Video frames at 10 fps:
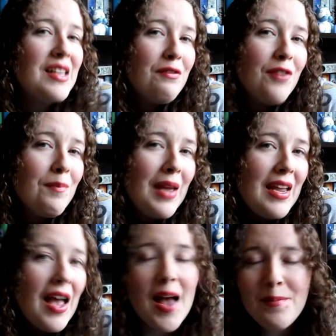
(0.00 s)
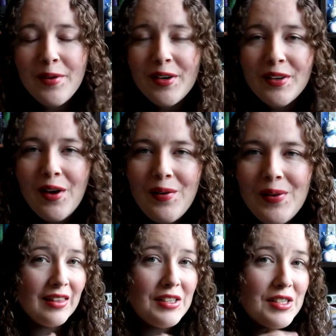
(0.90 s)
it for me. I'm gonna go.
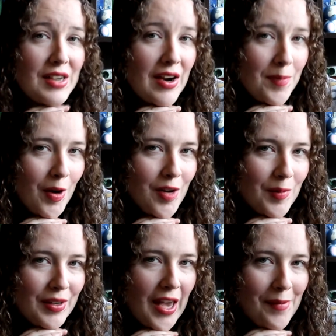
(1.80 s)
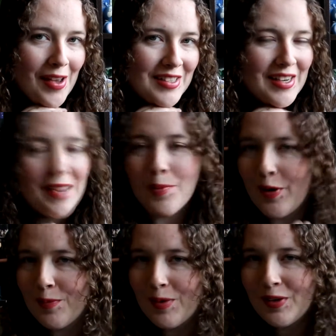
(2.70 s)
Legendary Pokemon came out today in
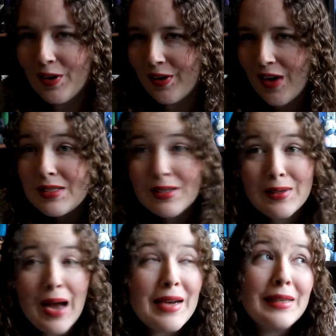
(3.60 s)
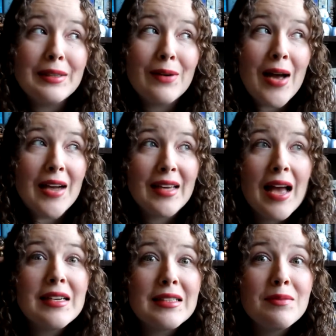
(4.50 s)
Pokemon Go, so I need to go out and
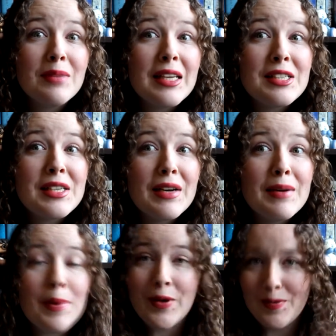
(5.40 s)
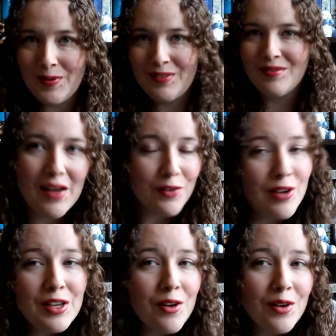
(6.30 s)
catch some legendary Pokemon. I've
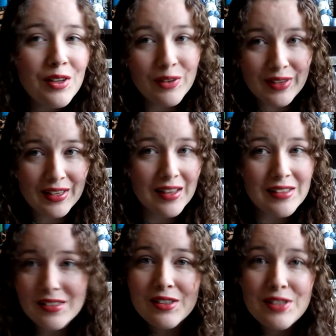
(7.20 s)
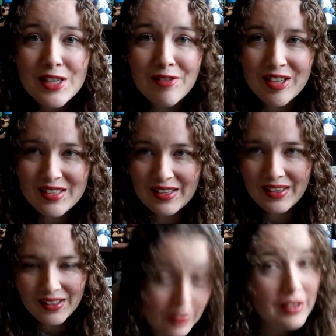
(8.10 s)
already caught a Lugia, so do you want to
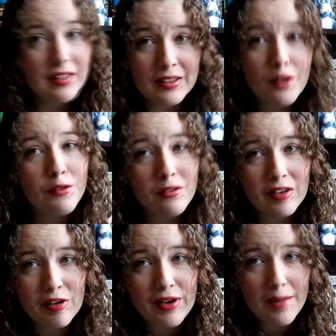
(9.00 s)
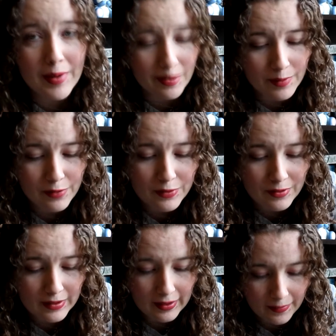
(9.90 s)
see? You can click off the video now, by the way, if you
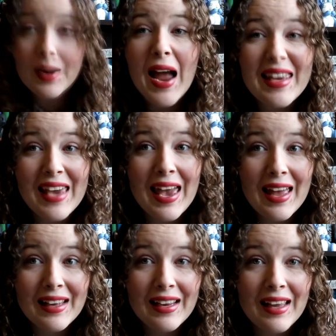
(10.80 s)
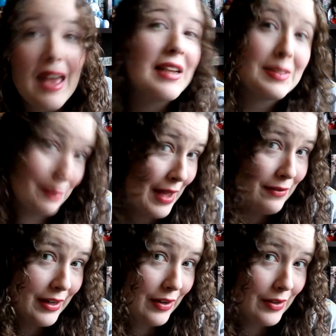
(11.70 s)
don't care, but I care. And it's my
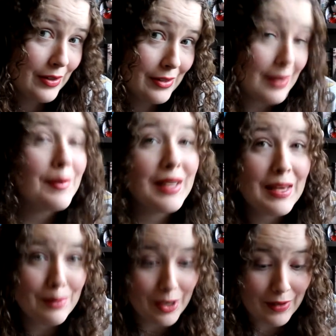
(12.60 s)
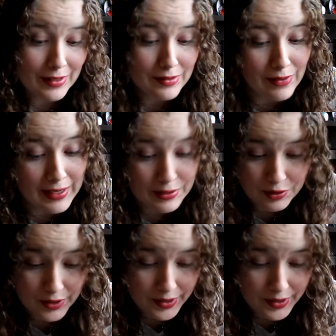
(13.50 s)
video, so I'm gonna keep it going so I can show